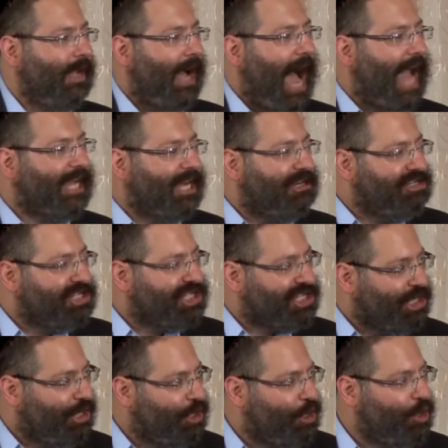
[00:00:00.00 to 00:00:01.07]
I can
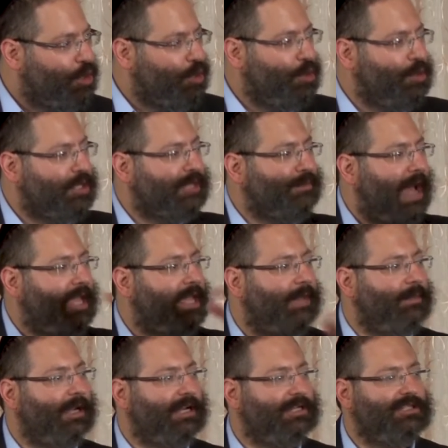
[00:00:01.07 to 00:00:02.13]
choose my
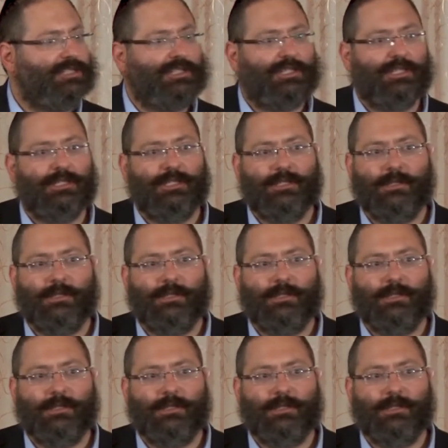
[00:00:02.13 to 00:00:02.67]
image.